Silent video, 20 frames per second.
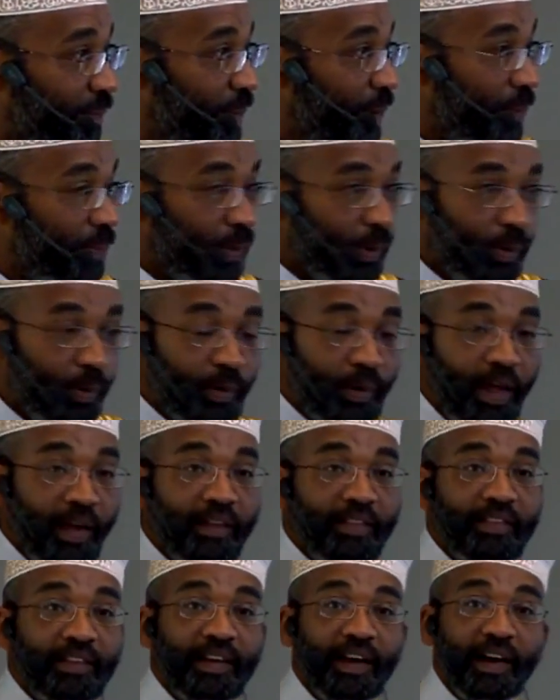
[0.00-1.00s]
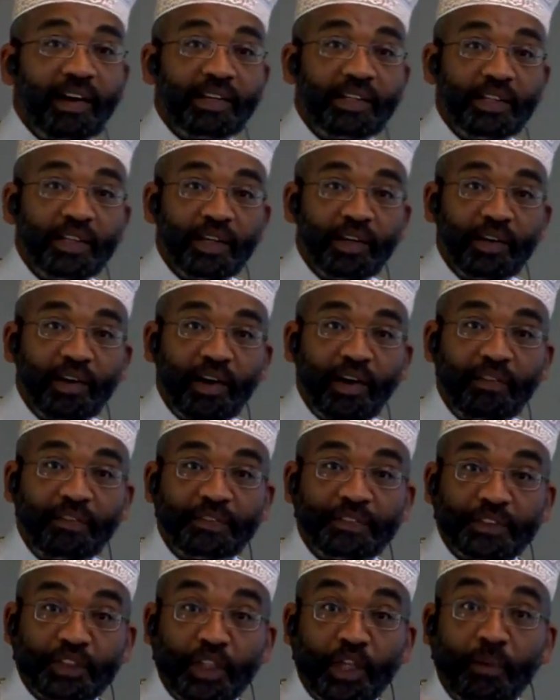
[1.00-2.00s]
People who like the idea of
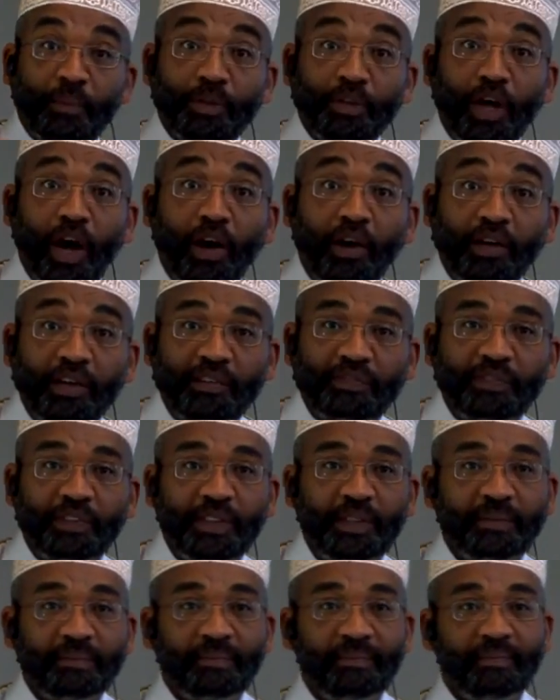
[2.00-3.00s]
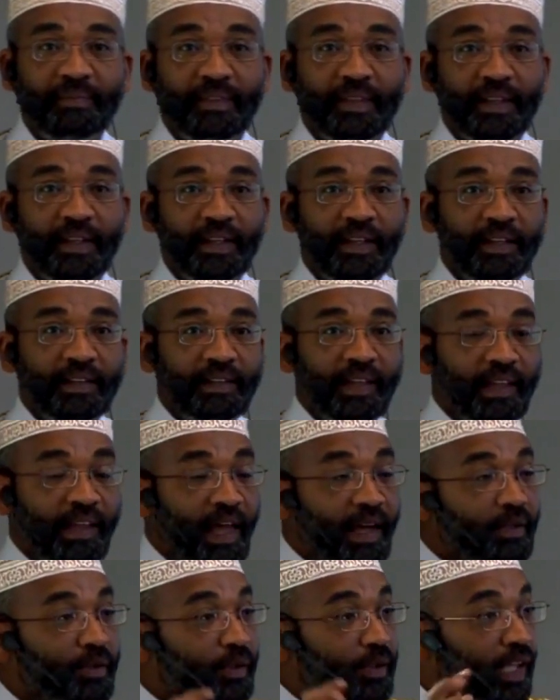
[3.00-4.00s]
cinematography, they
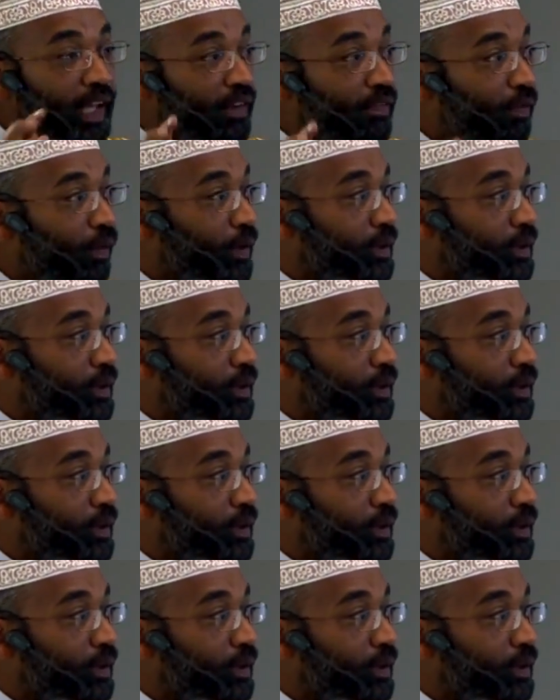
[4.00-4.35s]
like to take